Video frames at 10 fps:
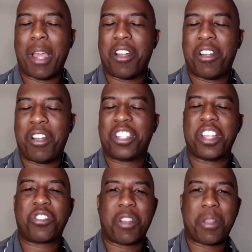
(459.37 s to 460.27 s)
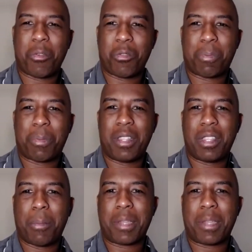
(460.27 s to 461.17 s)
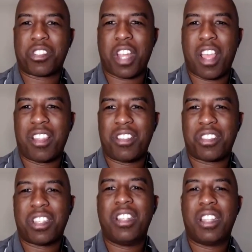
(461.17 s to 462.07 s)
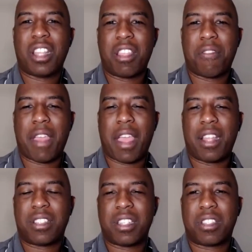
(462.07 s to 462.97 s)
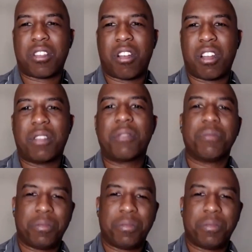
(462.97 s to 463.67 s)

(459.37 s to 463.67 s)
You might have already touched on it, but what's been the biggest challenge that you've had since?